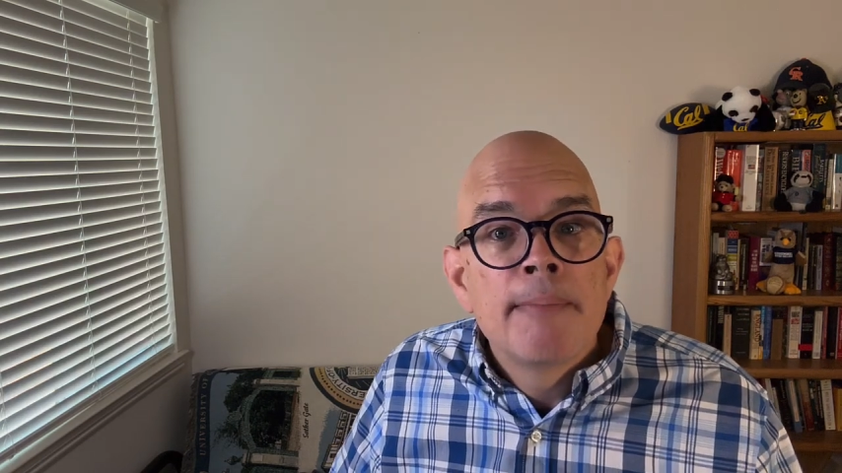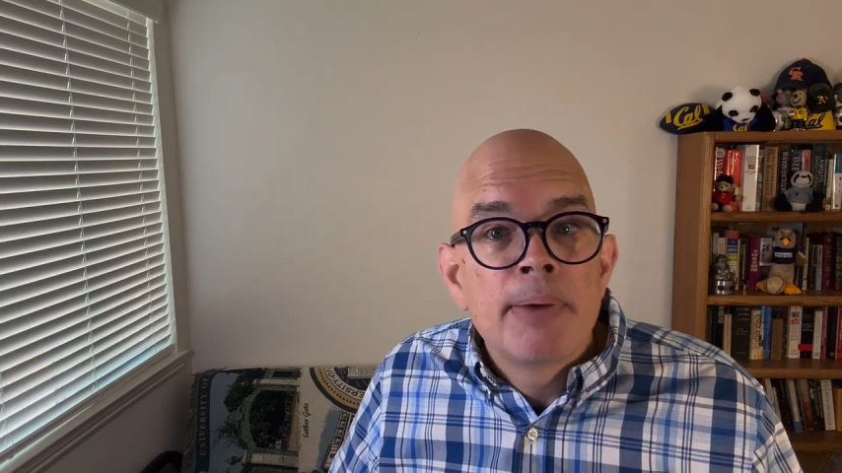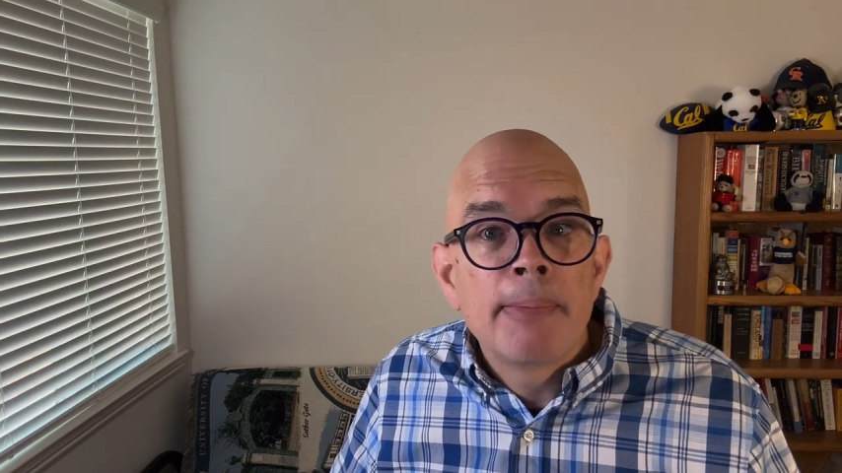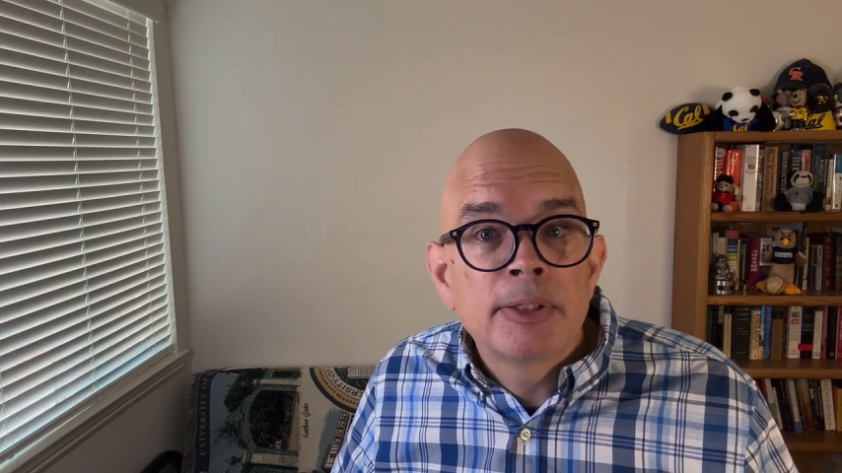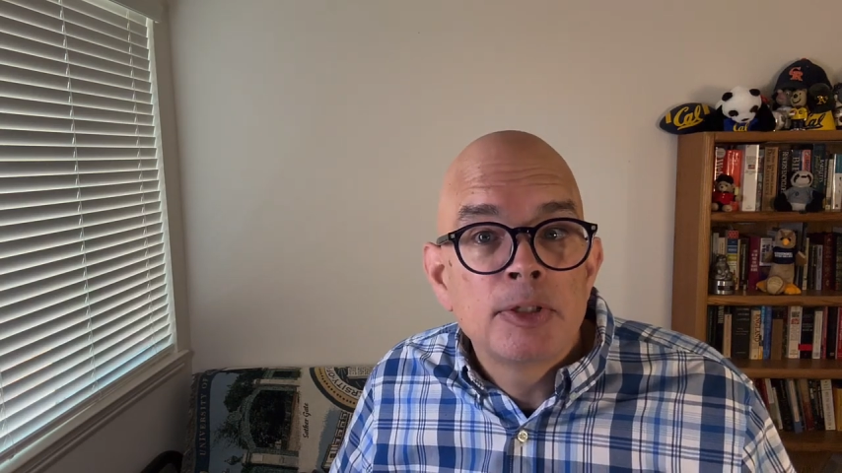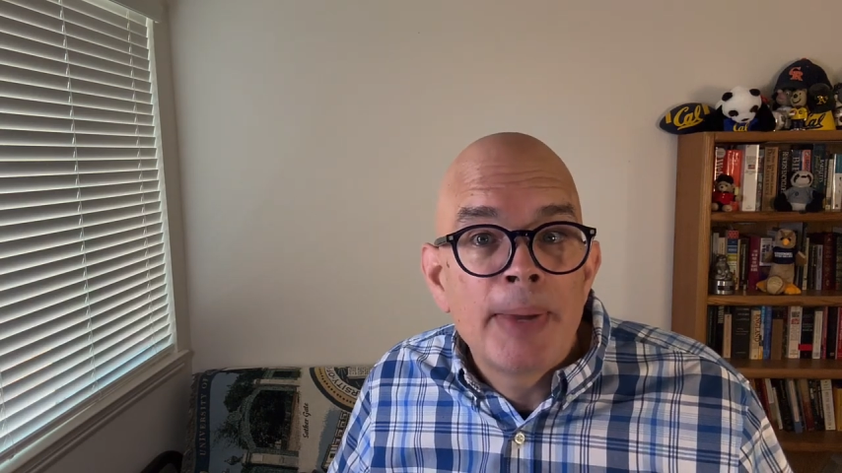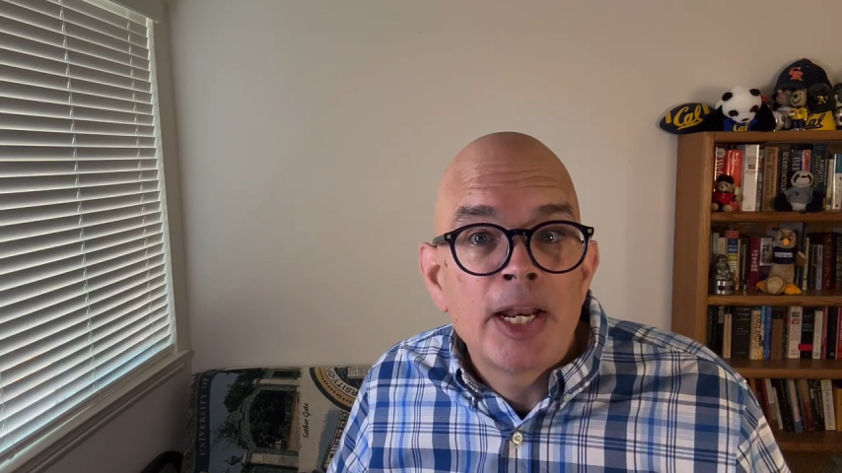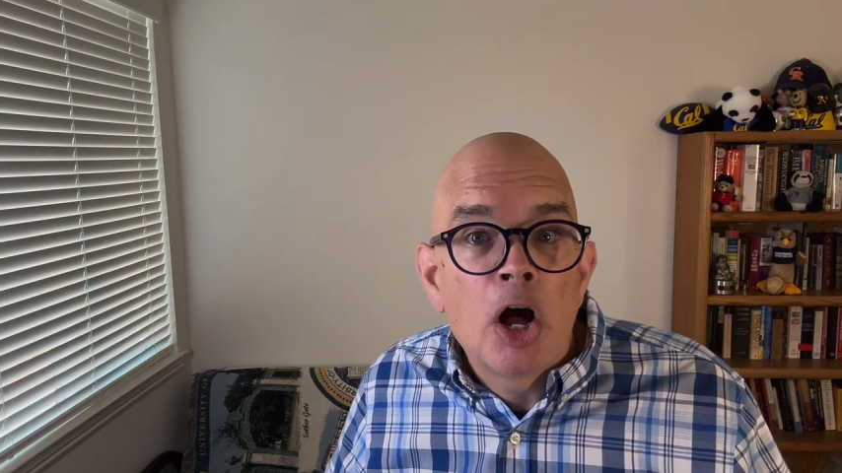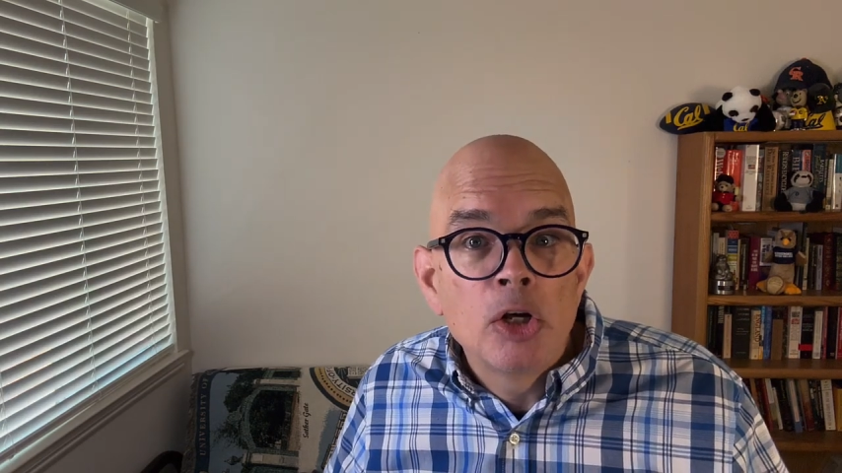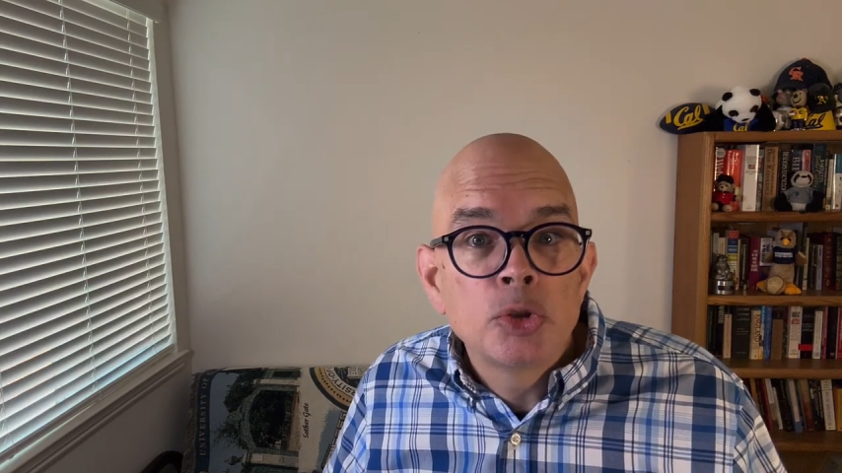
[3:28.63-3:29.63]
Public domain
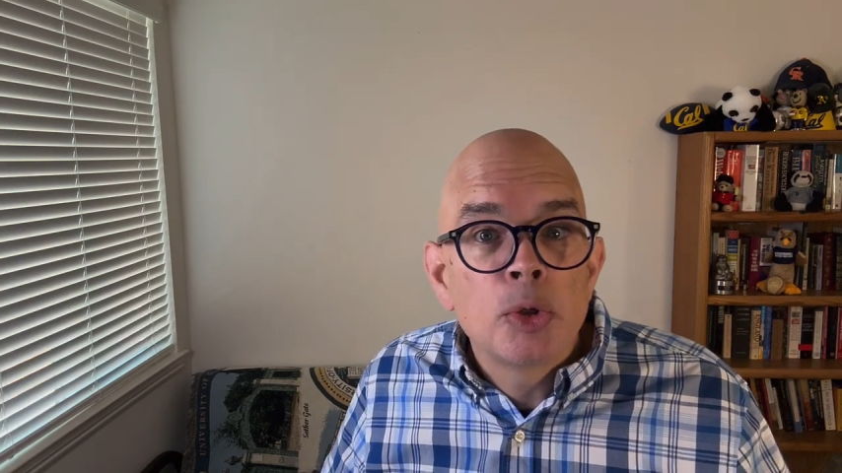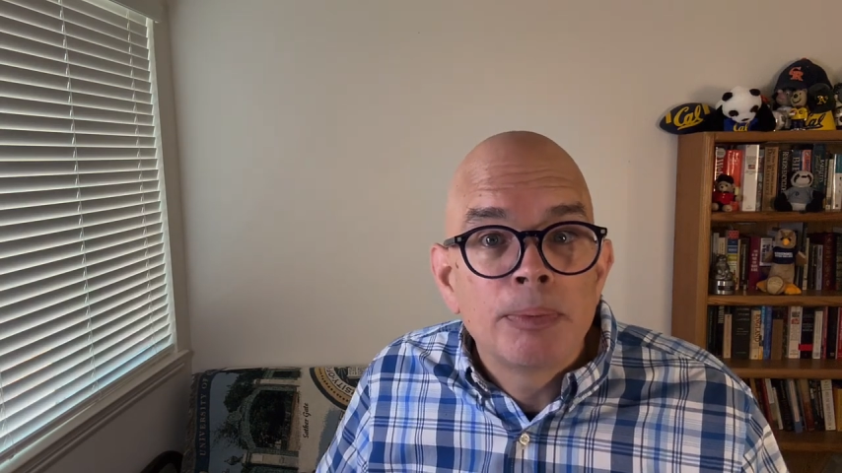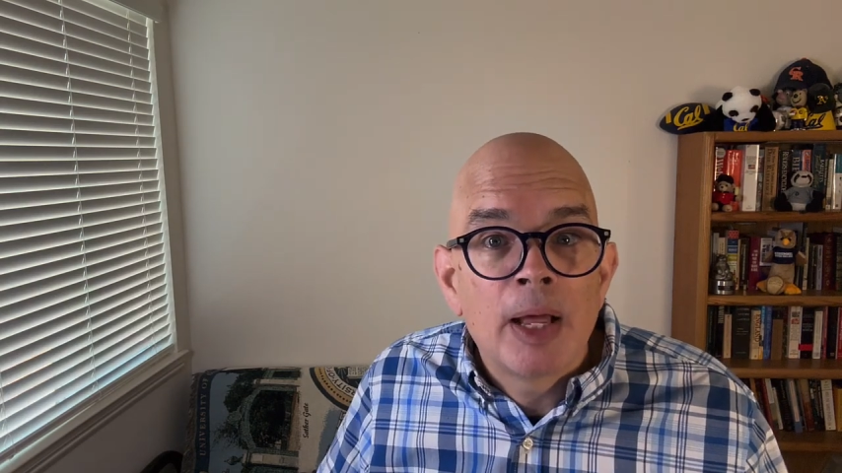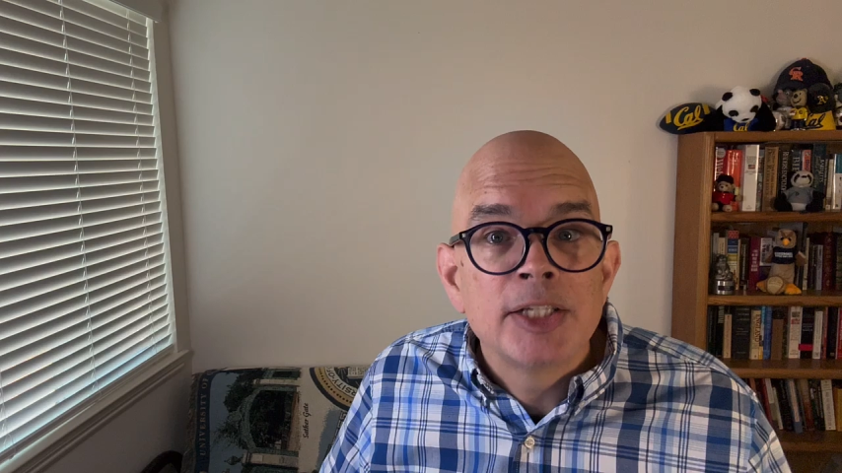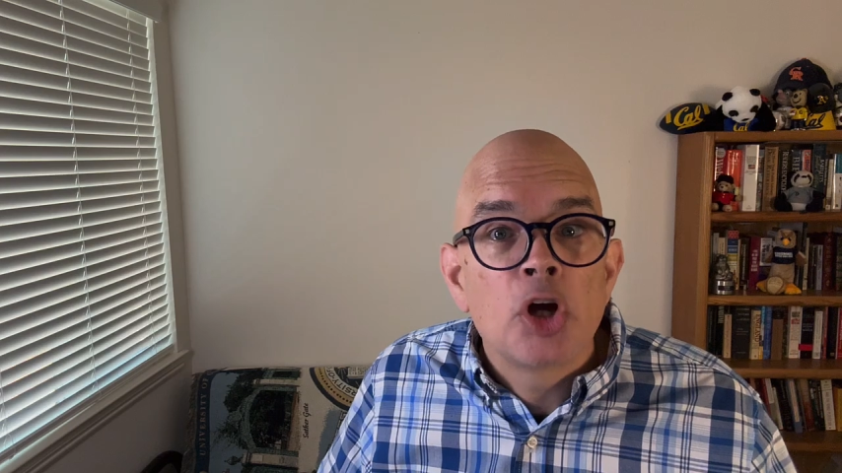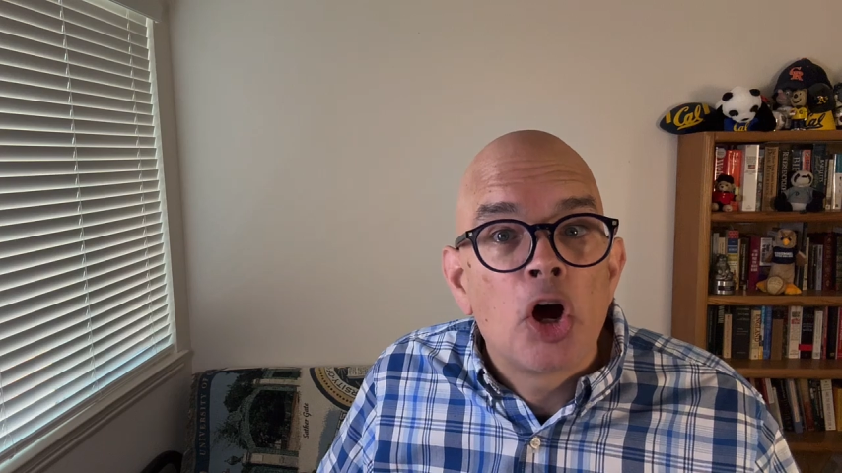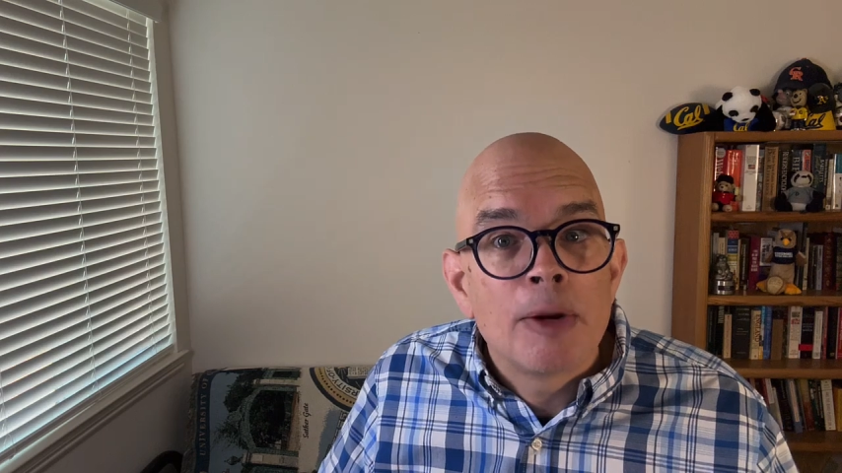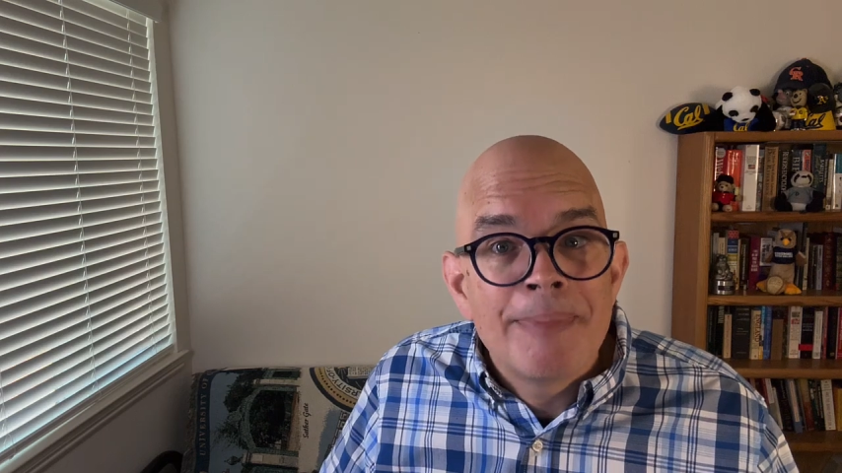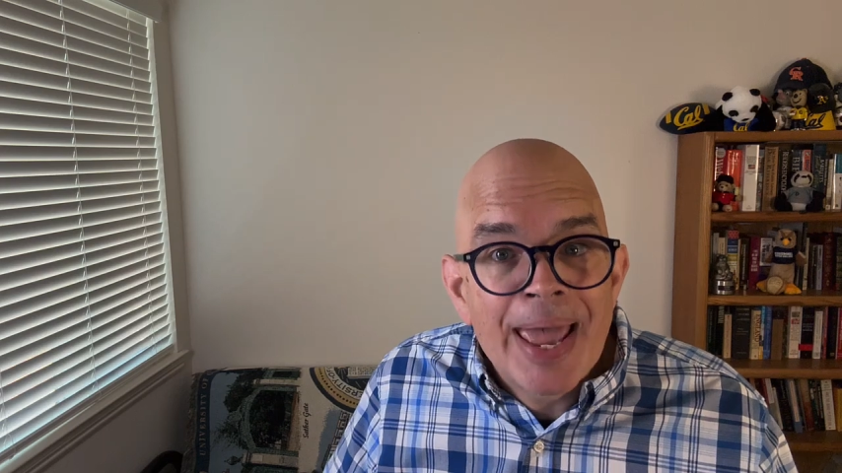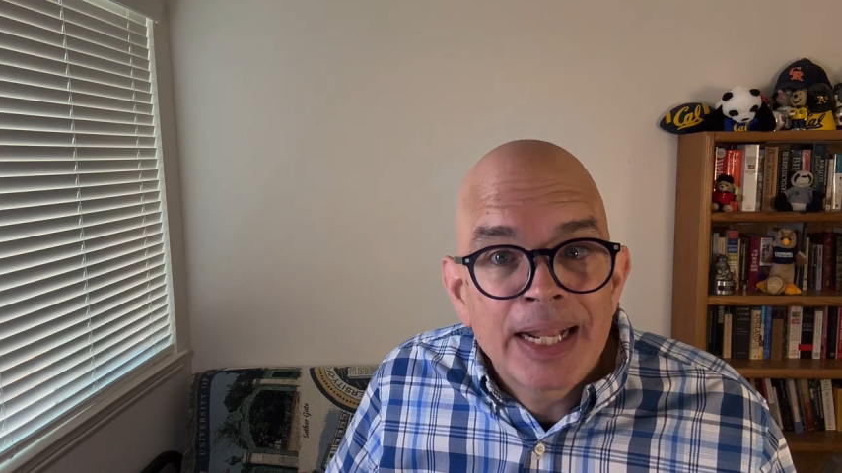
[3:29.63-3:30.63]
also applies
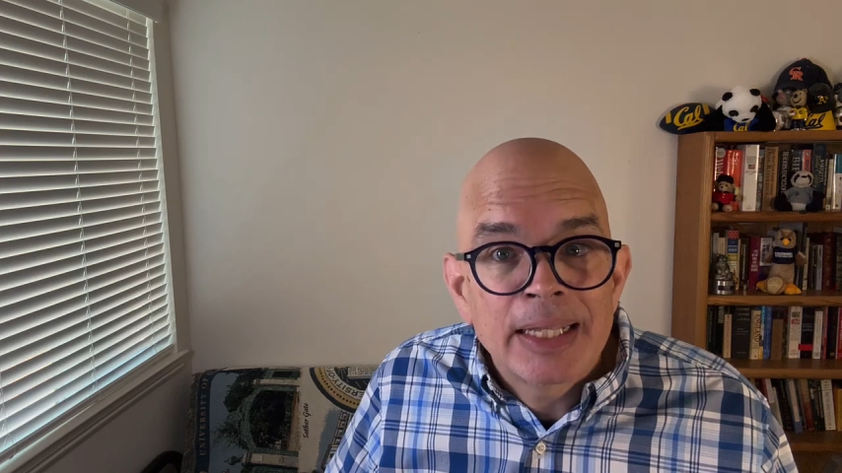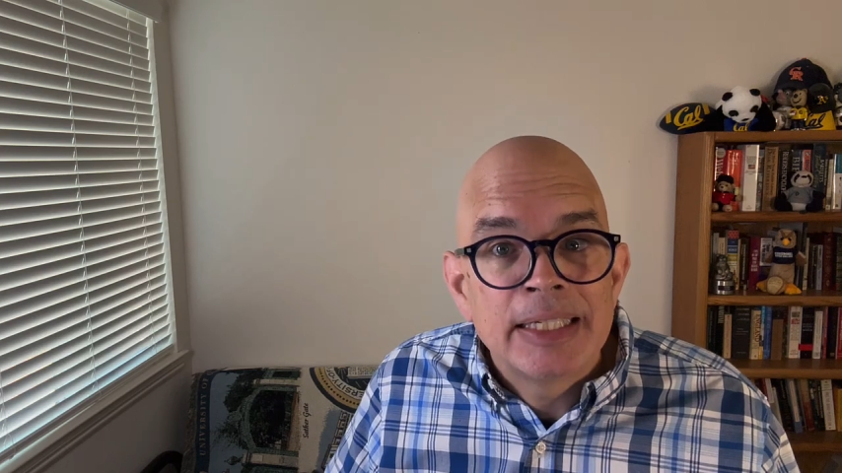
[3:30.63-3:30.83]
automatically